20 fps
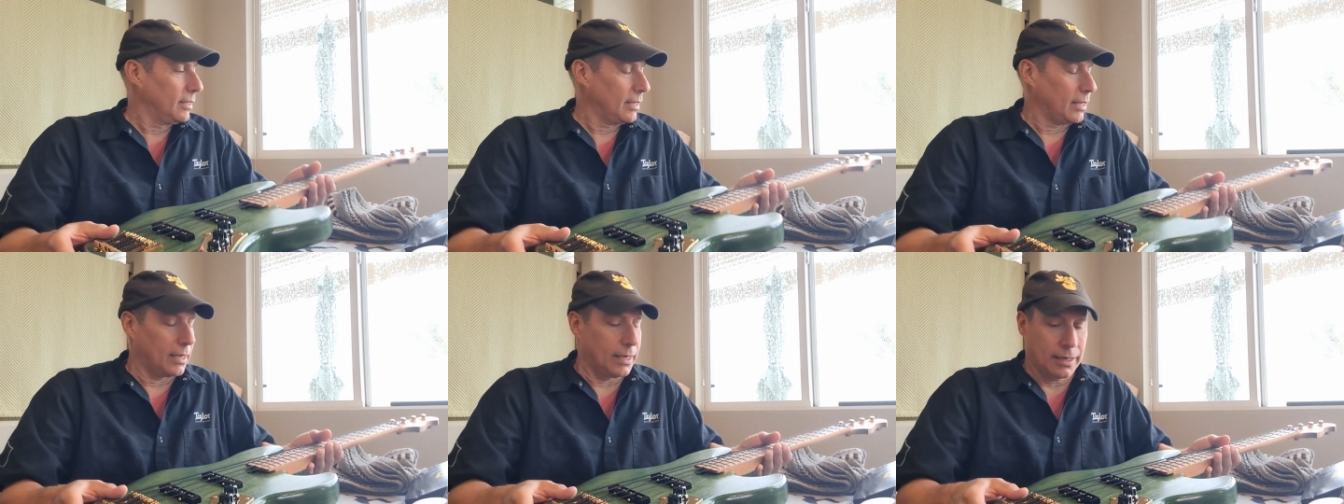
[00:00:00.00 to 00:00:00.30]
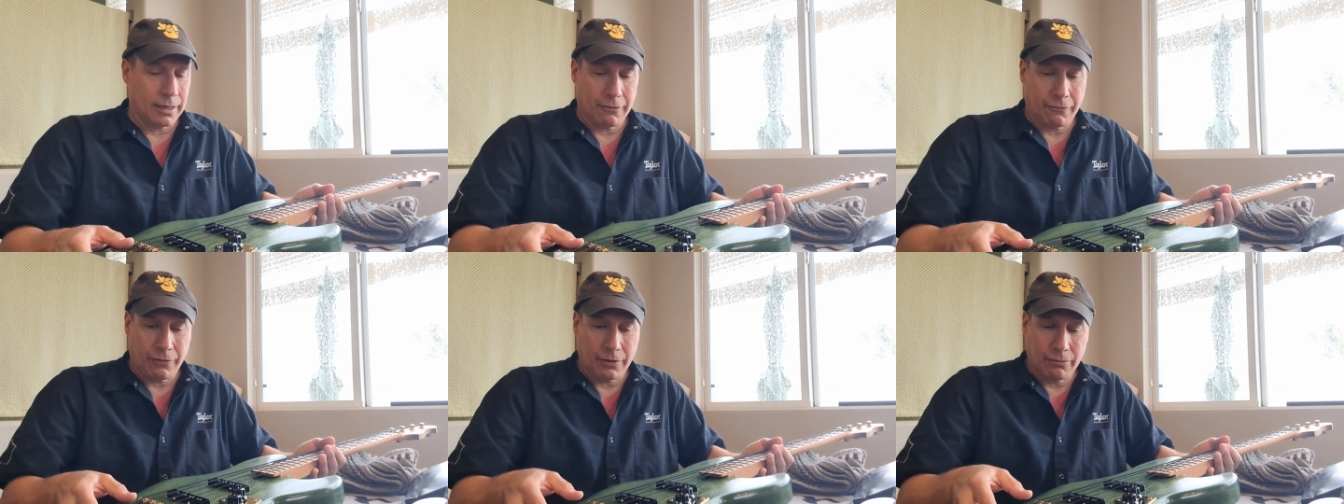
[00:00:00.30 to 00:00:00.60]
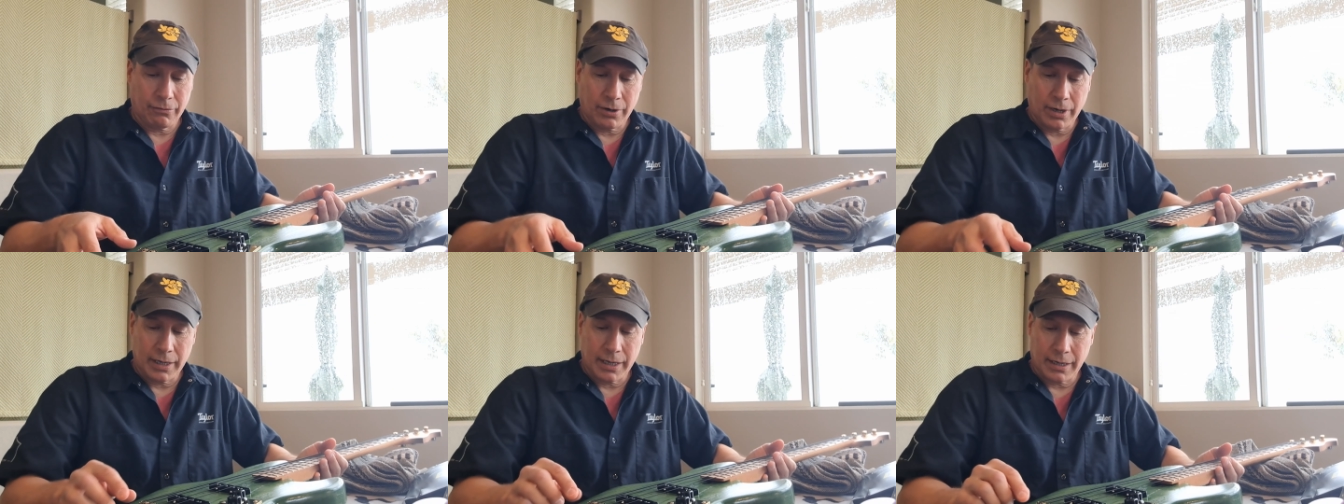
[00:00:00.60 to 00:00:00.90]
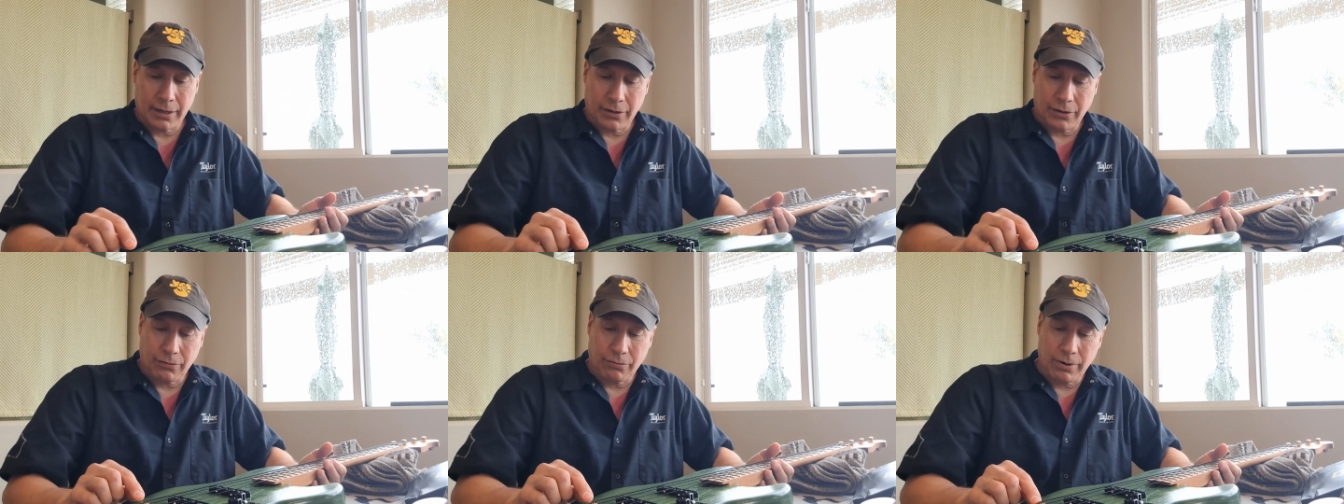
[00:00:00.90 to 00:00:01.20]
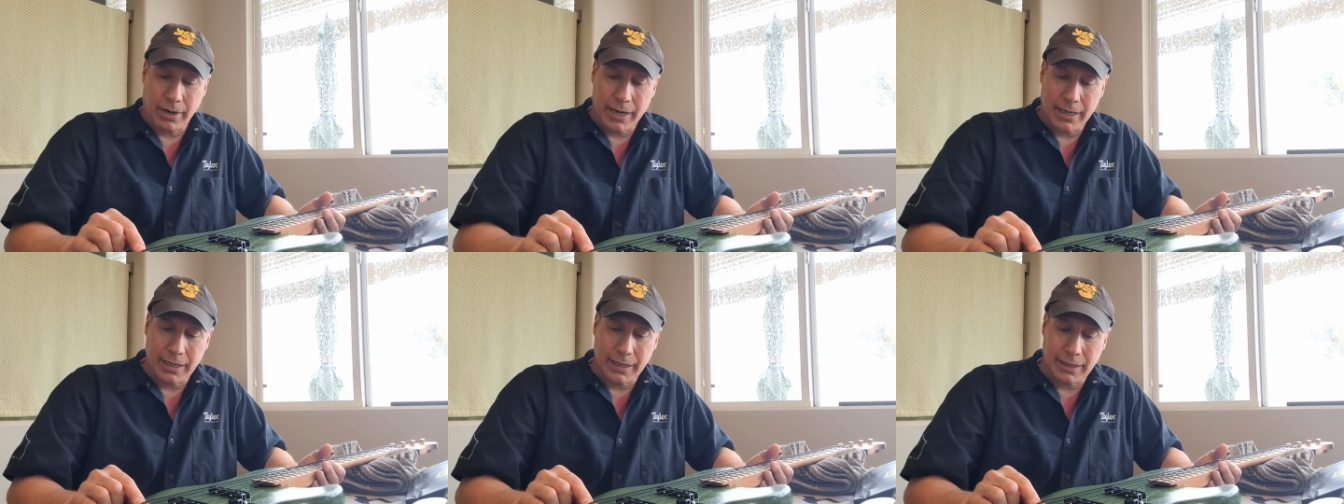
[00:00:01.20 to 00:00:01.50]
And if you run out of
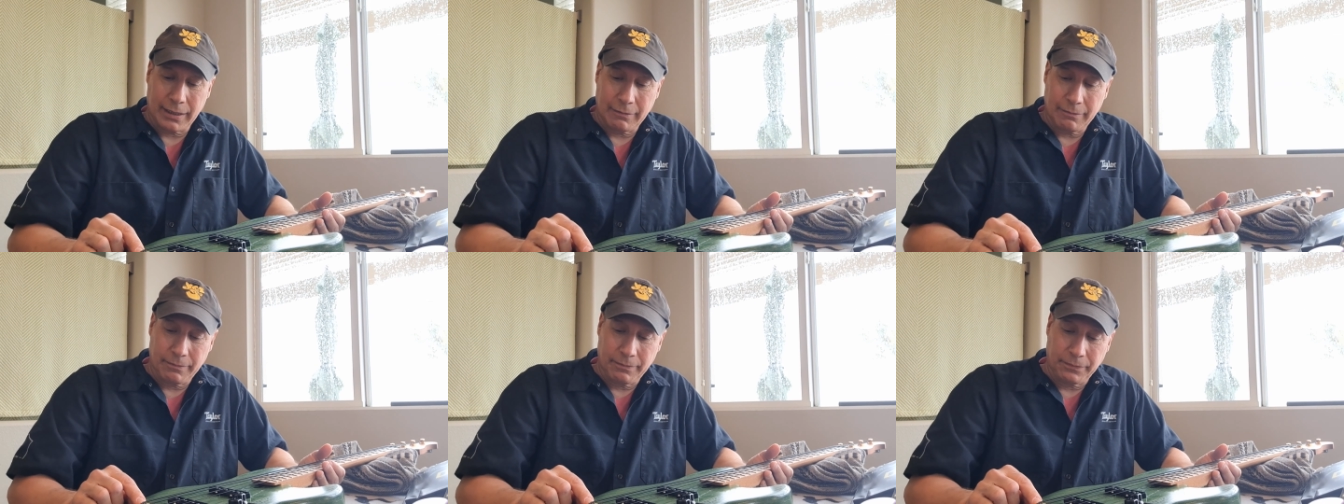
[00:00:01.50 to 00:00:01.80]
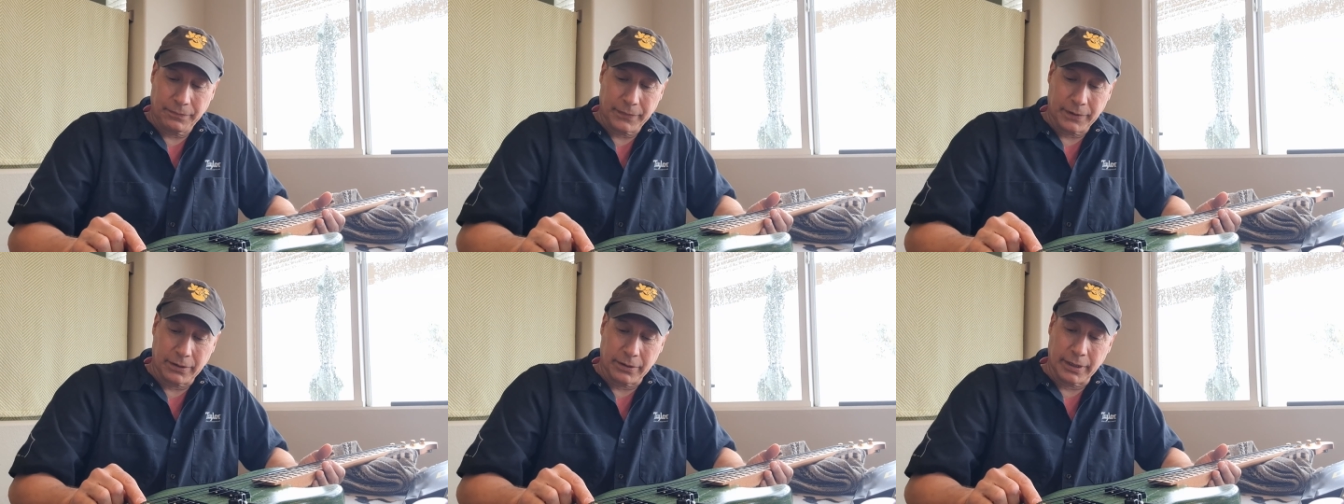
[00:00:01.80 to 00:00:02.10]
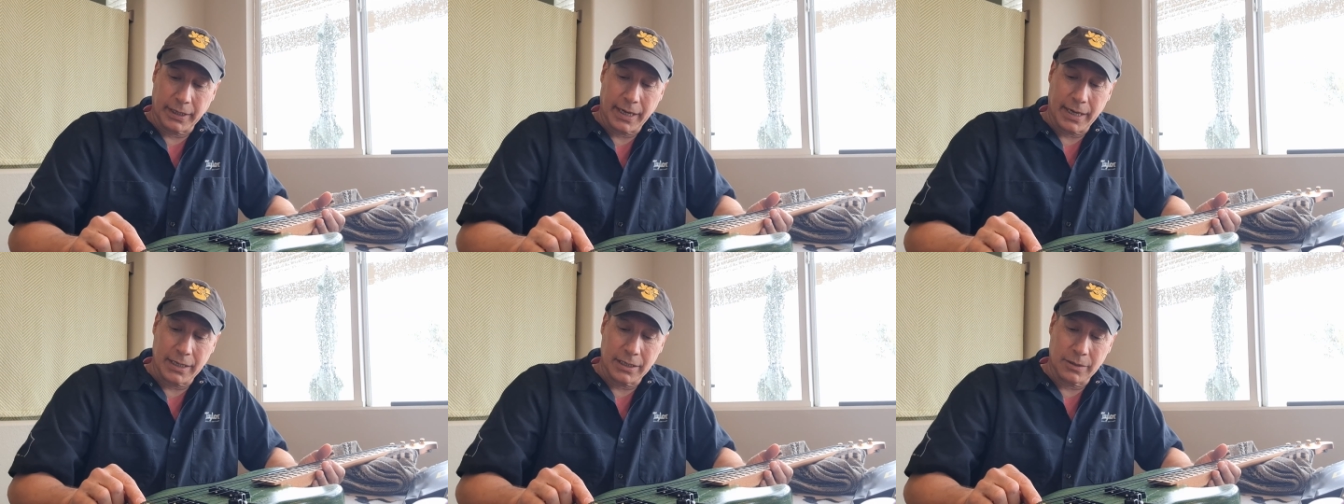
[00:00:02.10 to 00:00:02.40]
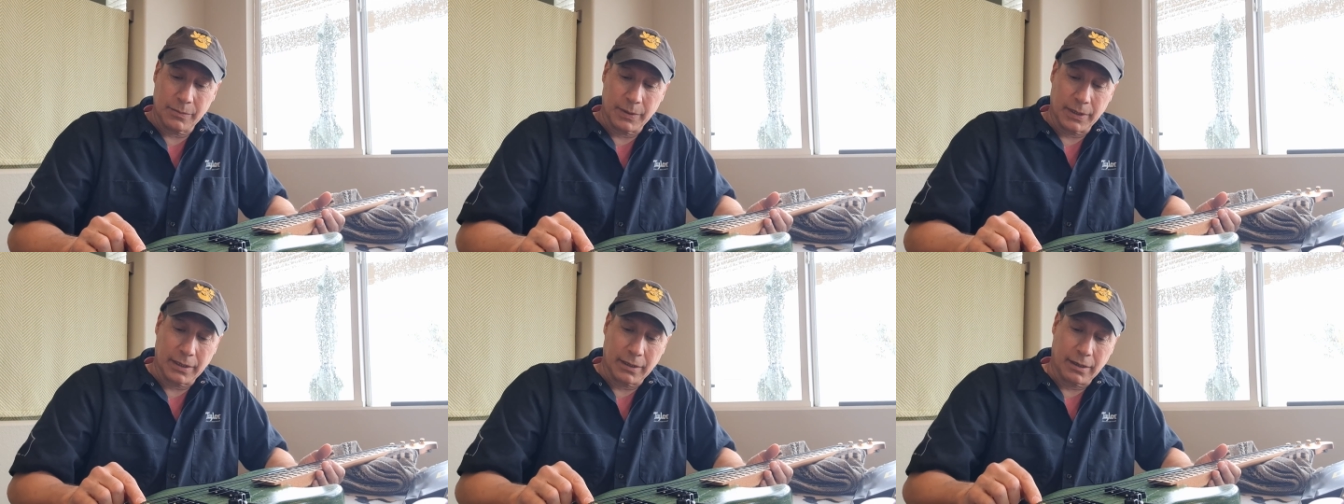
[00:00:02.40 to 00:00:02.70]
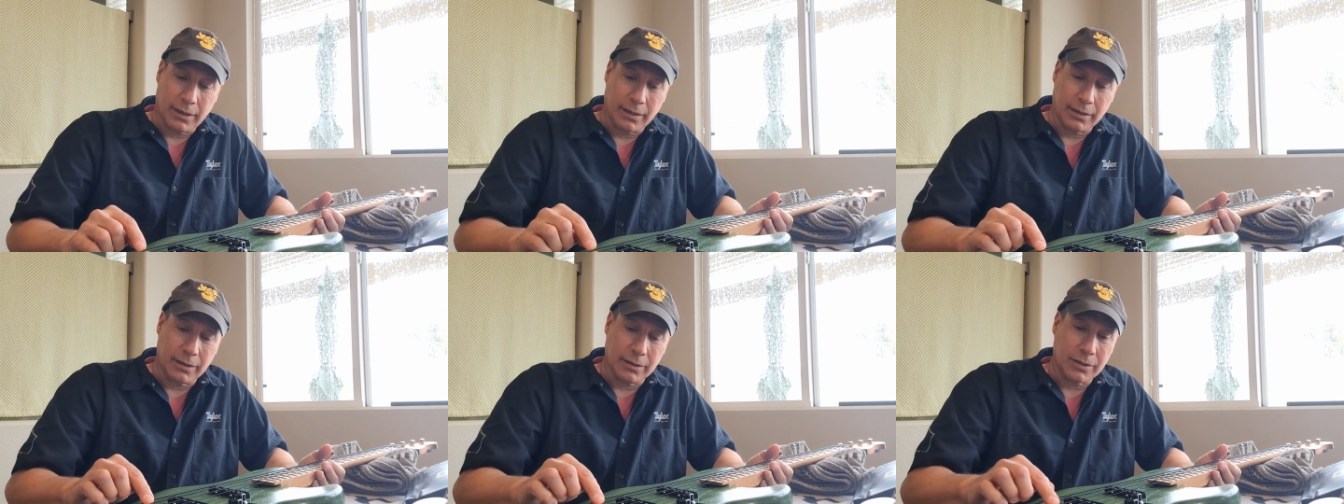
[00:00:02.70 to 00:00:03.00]
threading or engagement
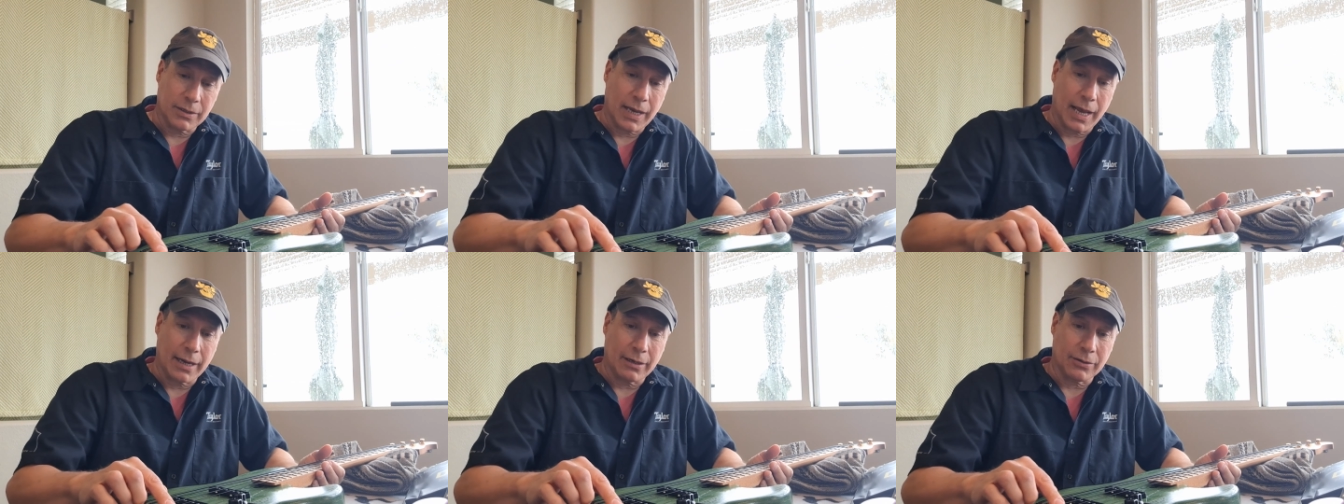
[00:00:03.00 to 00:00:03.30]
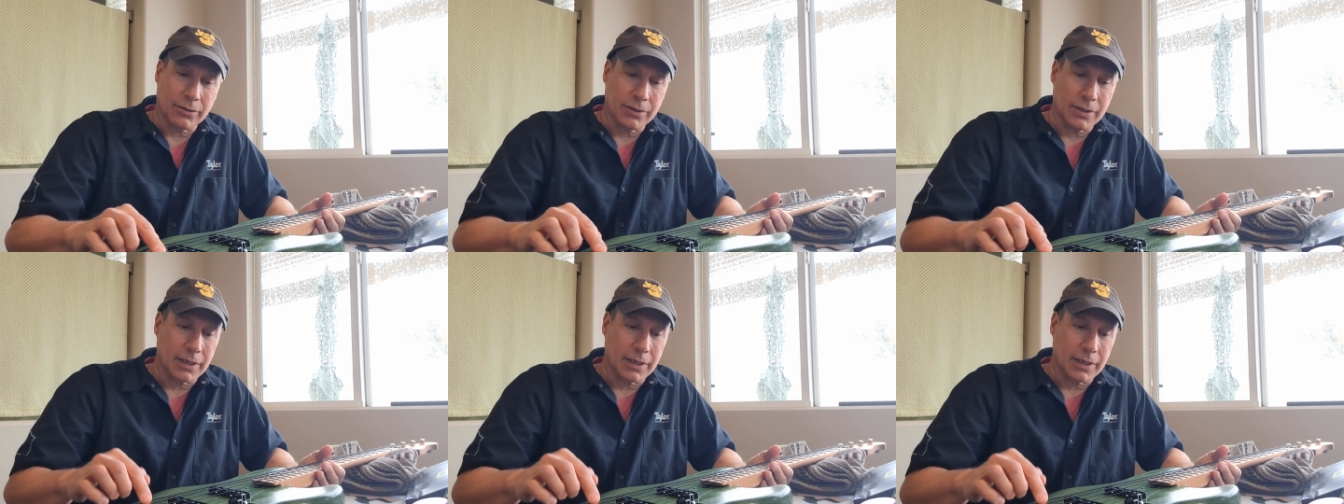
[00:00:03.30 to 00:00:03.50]
on the saddles,